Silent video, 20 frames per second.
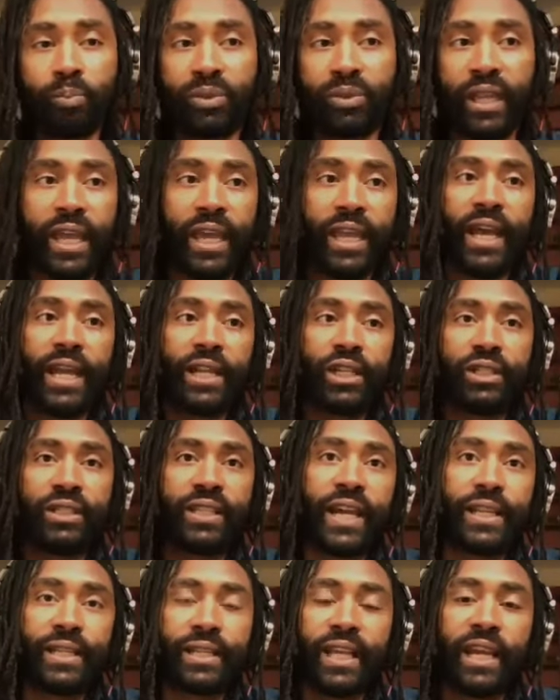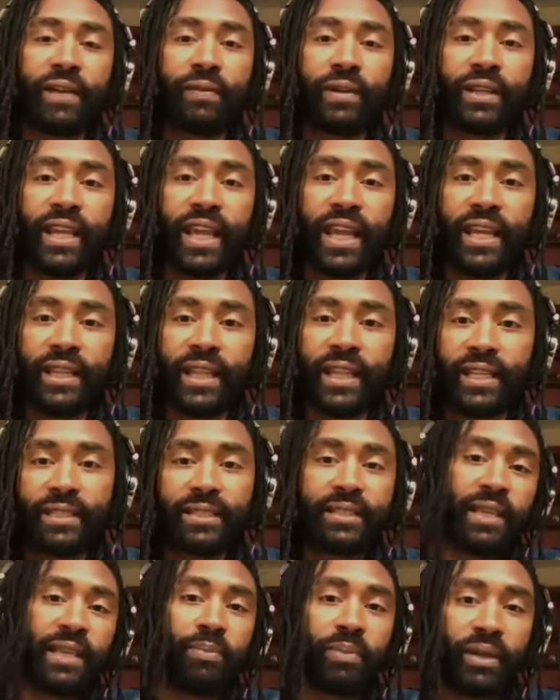and I just had to every day like
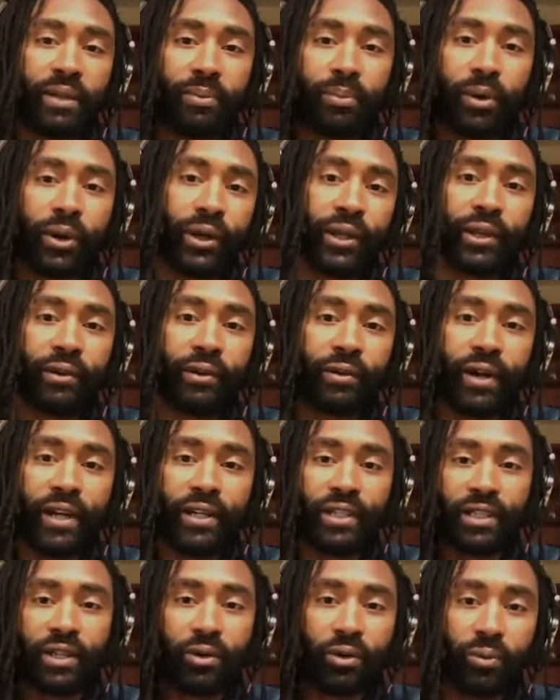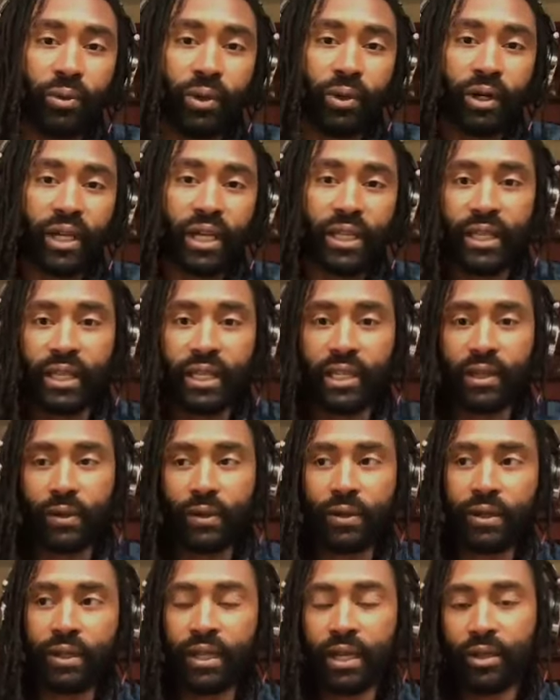sleep in the parking garage, go to work and then go
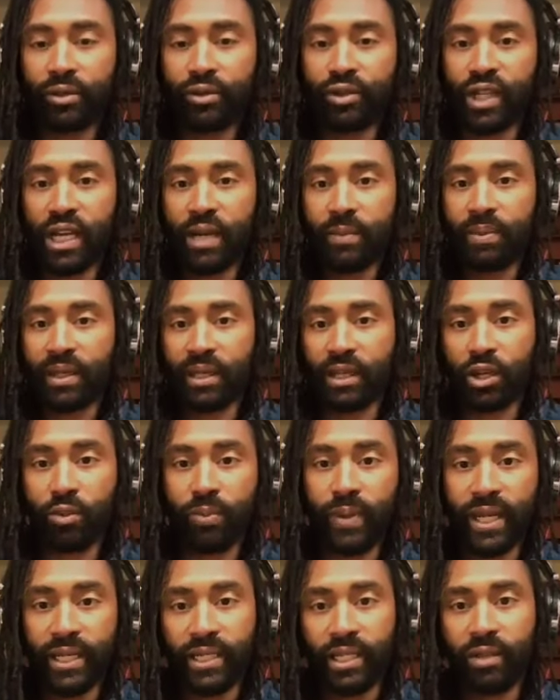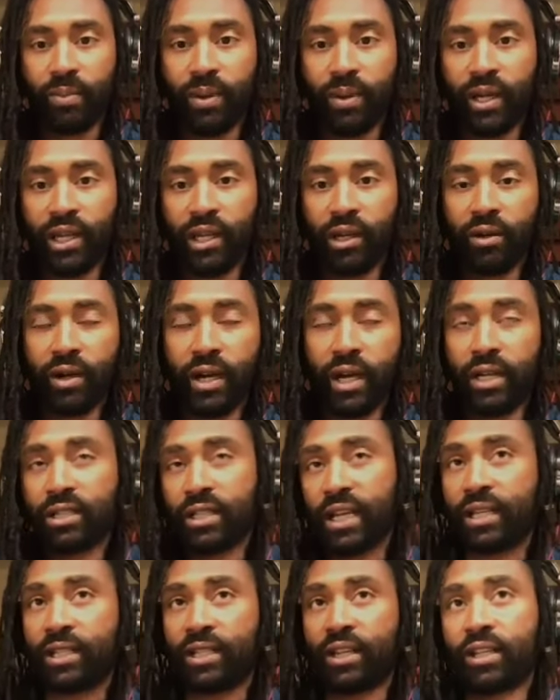to the other job and then go back to the parking garage.
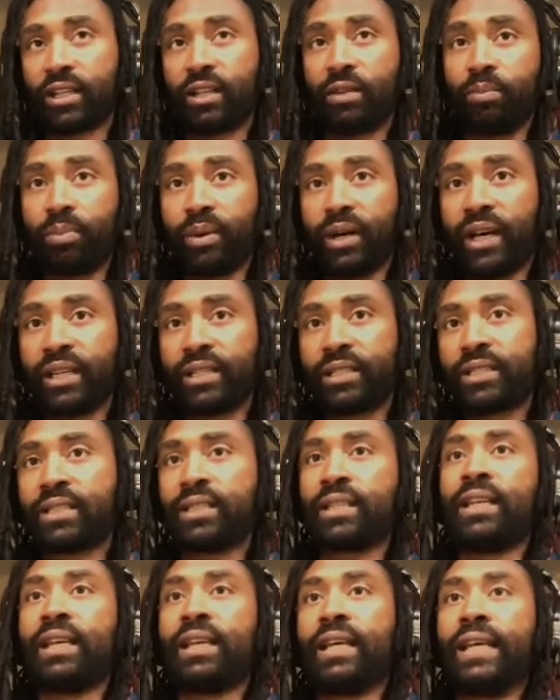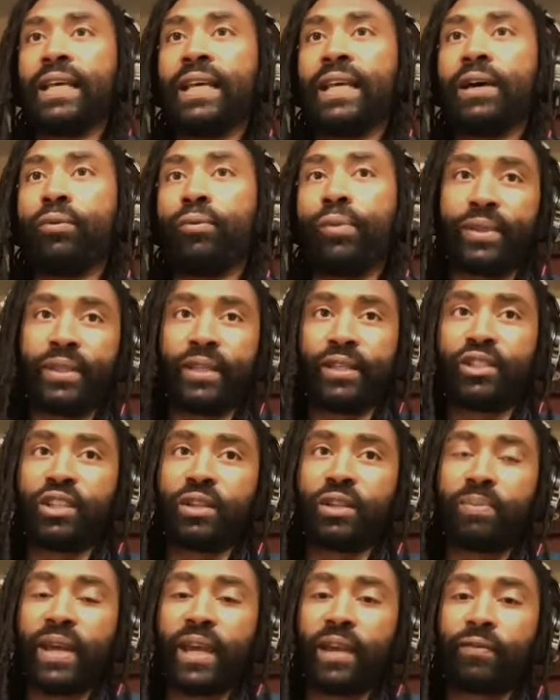I took the bus with a
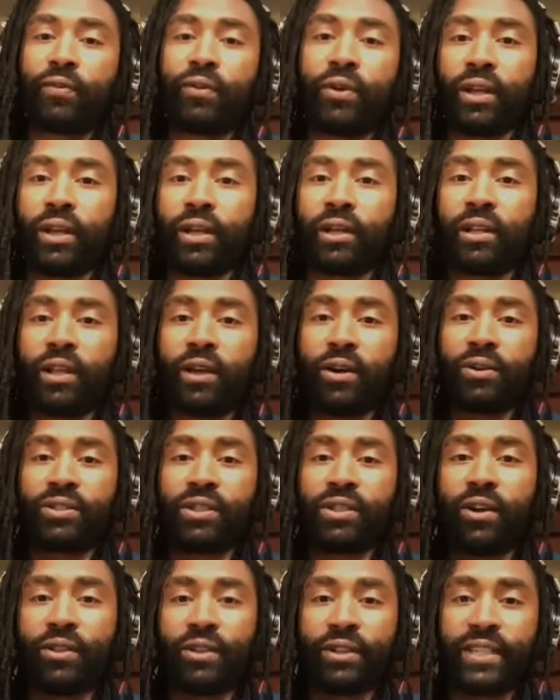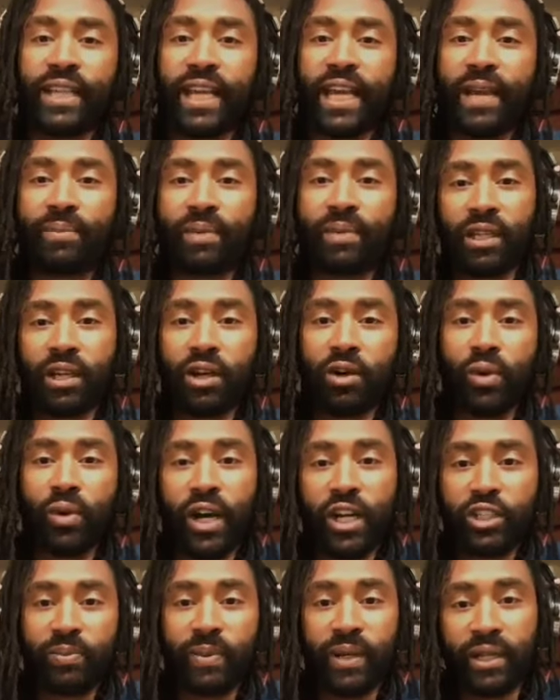gym bag full of clothes all the time to go
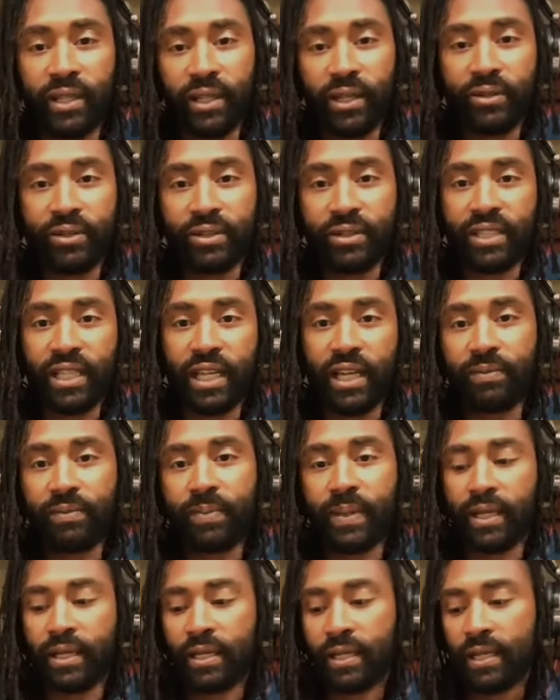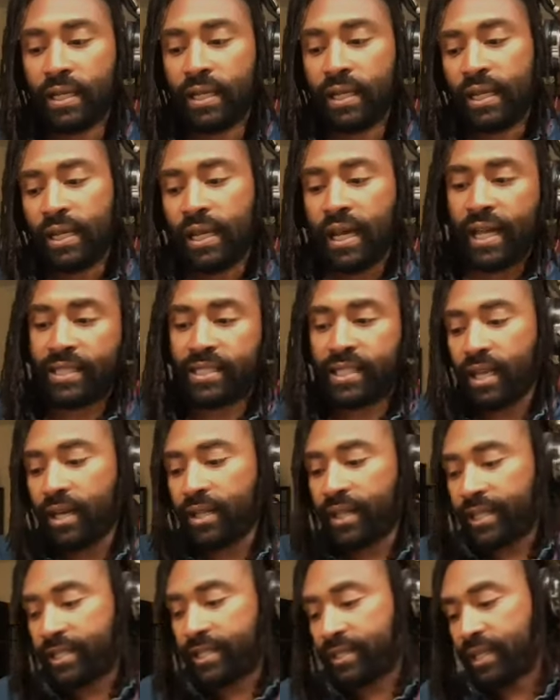wash my clothes and stuff. But I say all
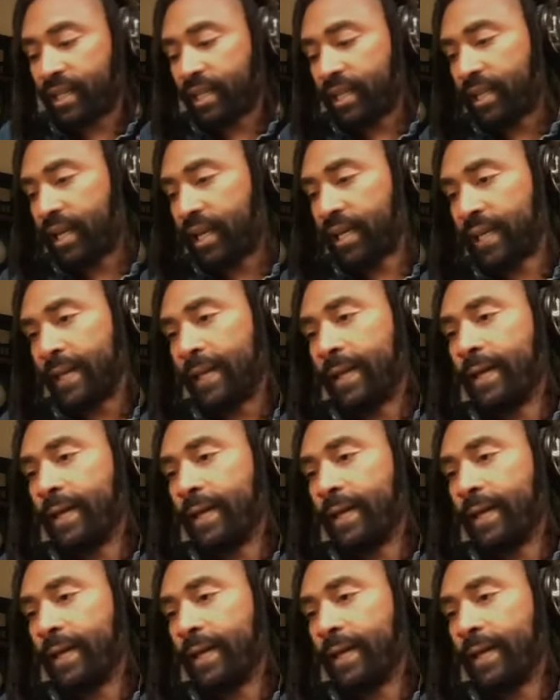that to say, like,